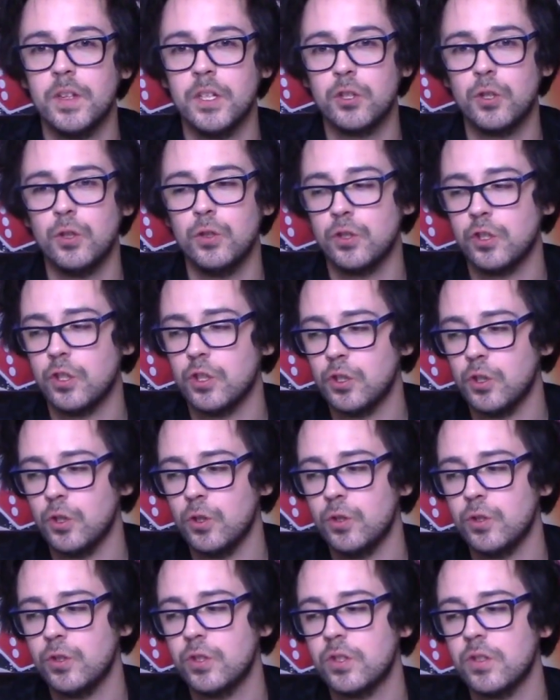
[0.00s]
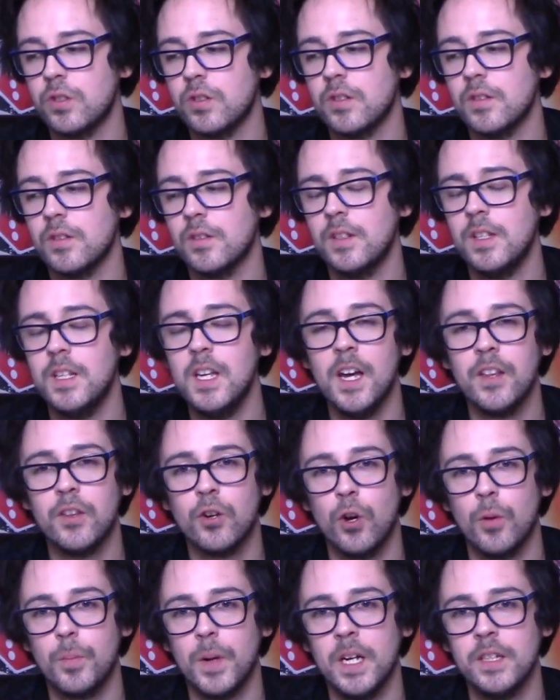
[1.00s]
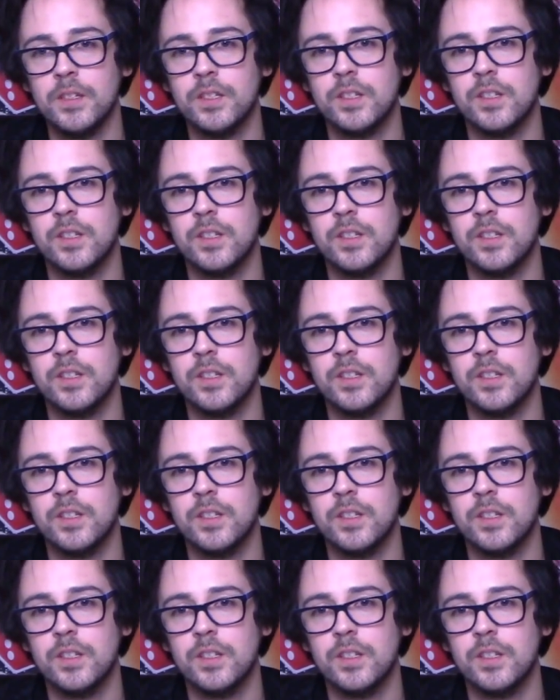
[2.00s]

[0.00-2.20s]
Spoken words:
HQs you could use, yeah, they're not bad.